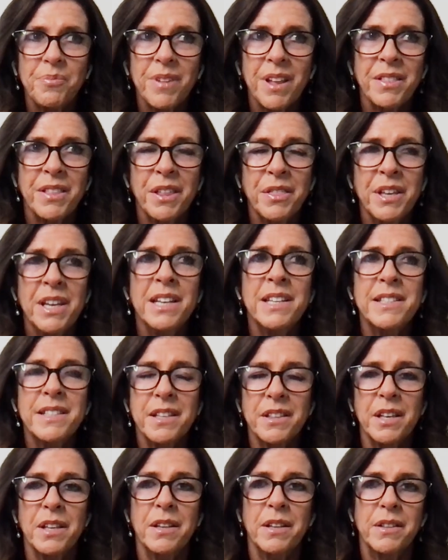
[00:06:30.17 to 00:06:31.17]
the things
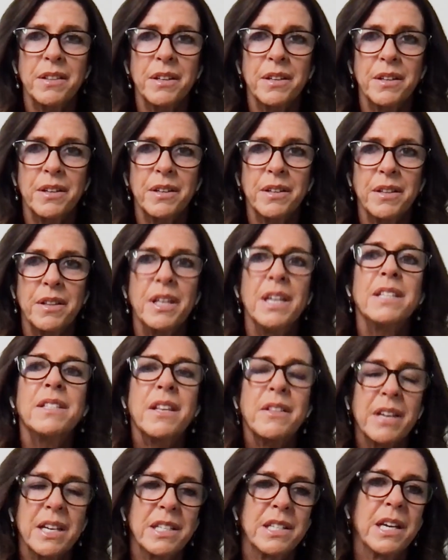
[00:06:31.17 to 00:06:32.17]

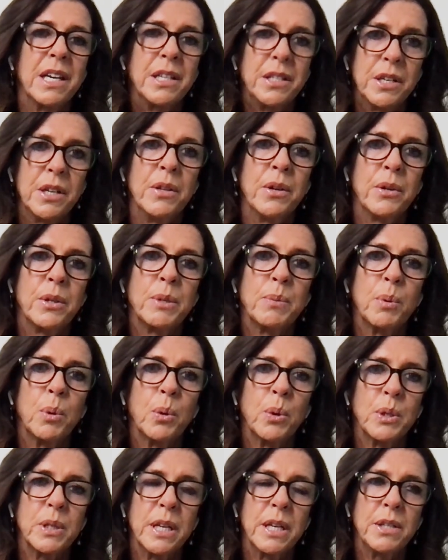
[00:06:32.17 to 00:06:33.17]
that they teach in those
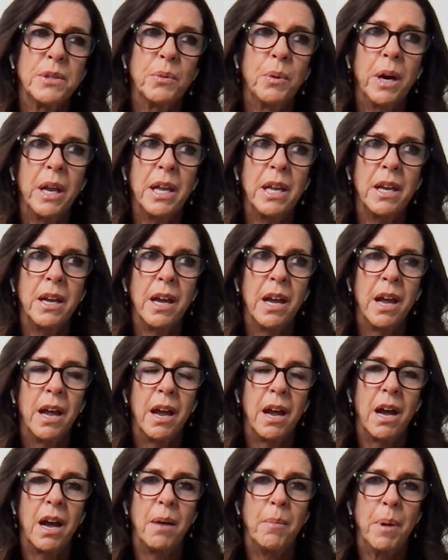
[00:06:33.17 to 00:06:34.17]
books is really
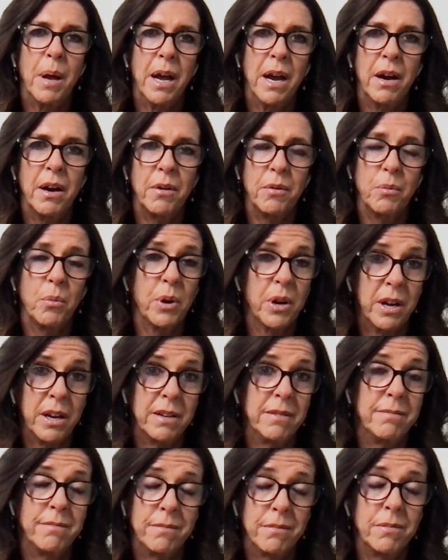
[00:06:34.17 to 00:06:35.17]
about what
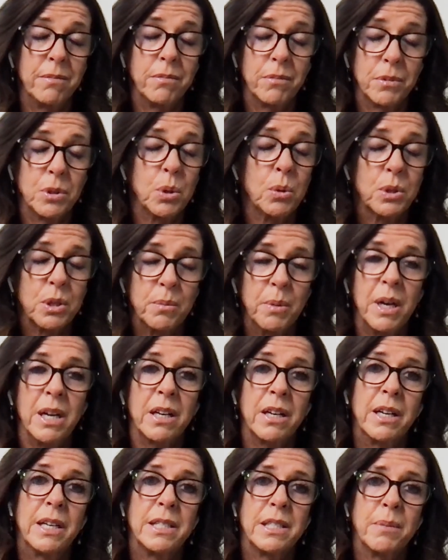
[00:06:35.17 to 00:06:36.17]
I talk to my
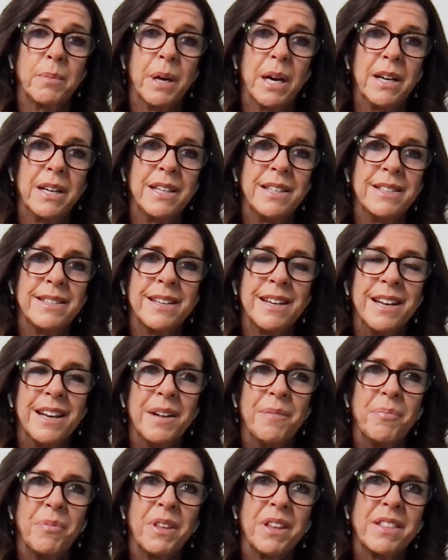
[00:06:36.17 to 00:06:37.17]
clients about, is
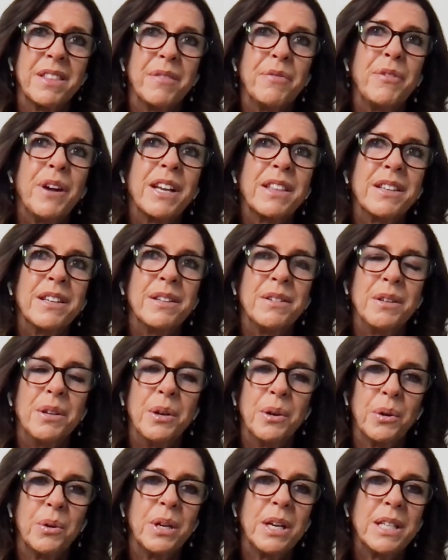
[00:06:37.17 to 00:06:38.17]
the fact that,
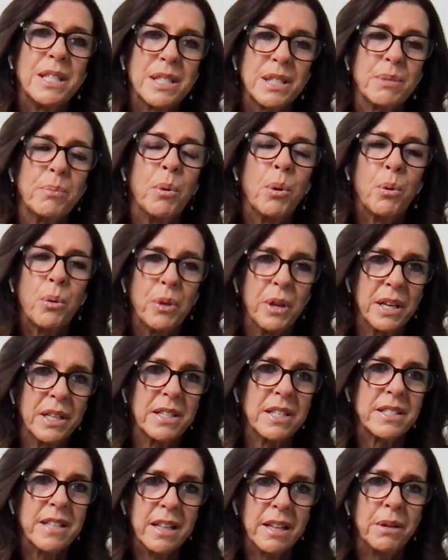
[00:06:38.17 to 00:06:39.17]
it's small things.
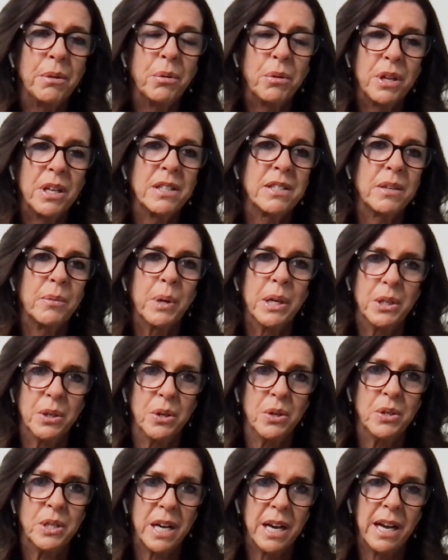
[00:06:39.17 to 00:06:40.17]
It's the little things that we
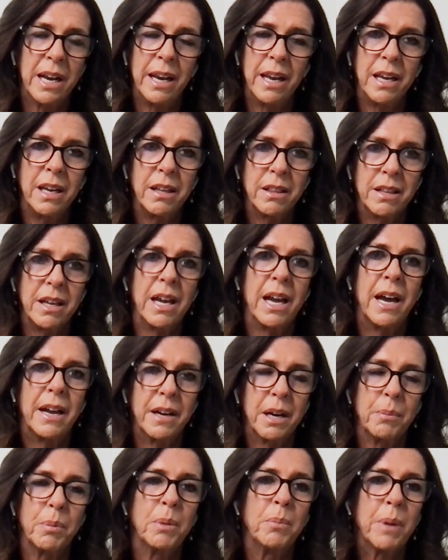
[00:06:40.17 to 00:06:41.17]
do daily that add
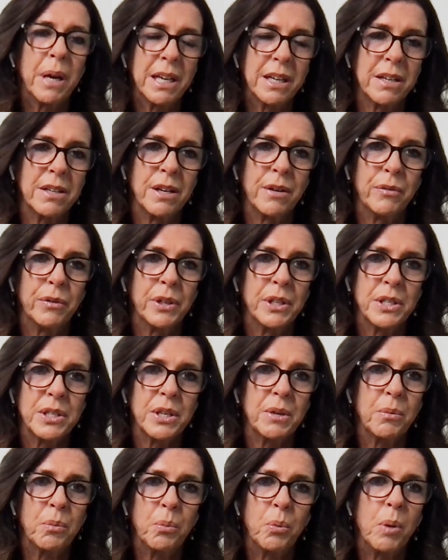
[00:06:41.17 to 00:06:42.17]
up and make a difference.
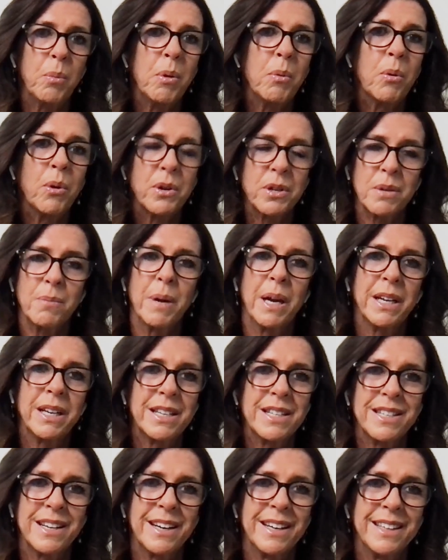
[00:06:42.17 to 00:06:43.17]
That when we want to make a
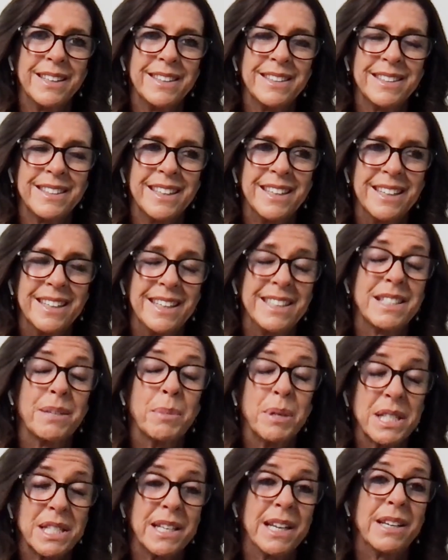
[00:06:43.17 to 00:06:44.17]
change, it's a
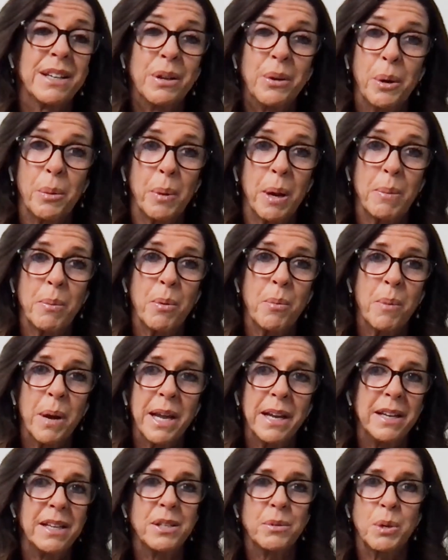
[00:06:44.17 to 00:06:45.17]
mistake a lot of people
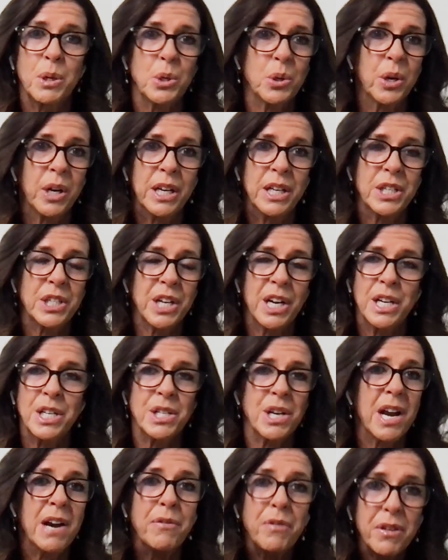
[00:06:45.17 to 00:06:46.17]
make, is we try and
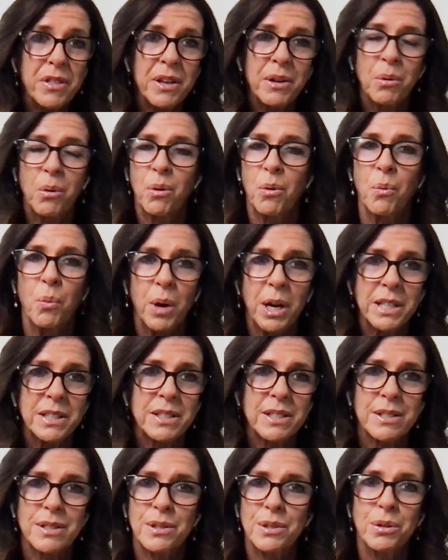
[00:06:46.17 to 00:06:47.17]
change everything all at
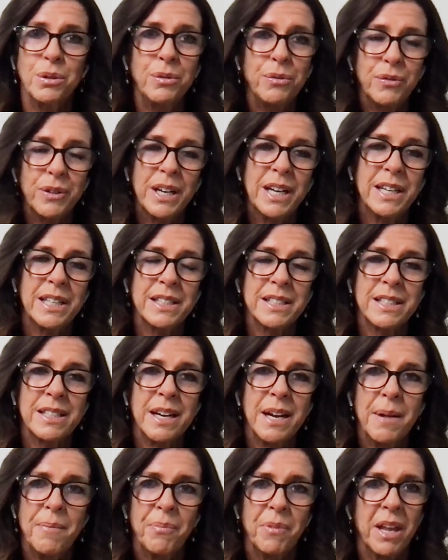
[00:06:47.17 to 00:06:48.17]
once too fast.
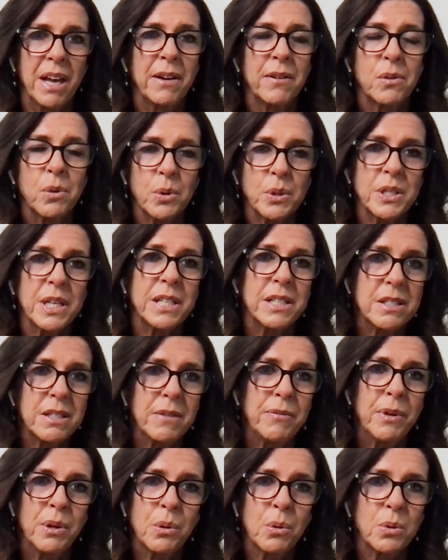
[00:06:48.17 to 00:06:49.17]
And of course, that's
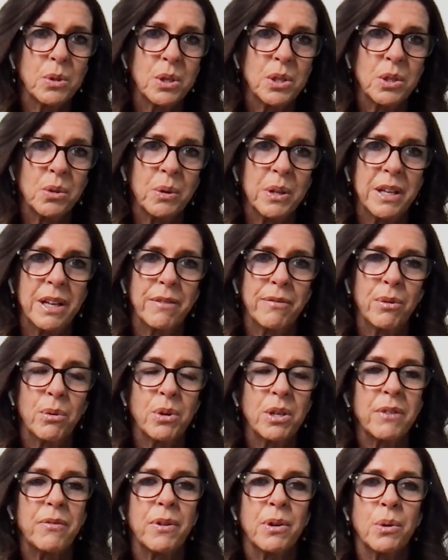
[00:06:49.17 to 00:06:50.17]
difficult to do and therefore
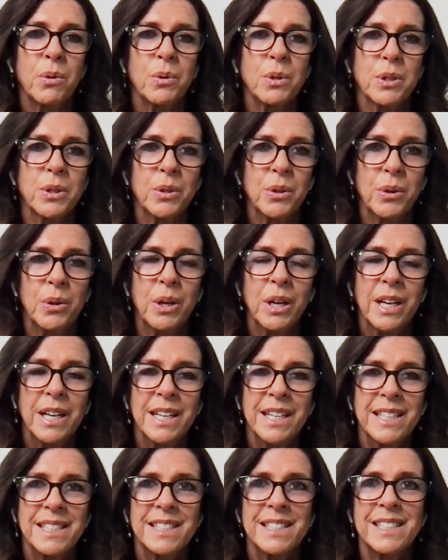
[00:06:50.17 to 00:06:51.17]
difficult to
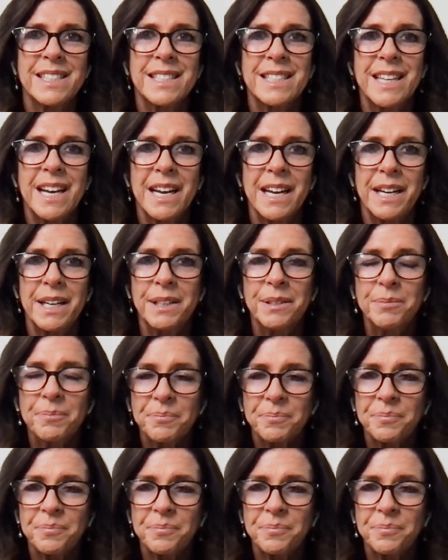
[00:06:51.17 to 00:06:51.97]
sustain.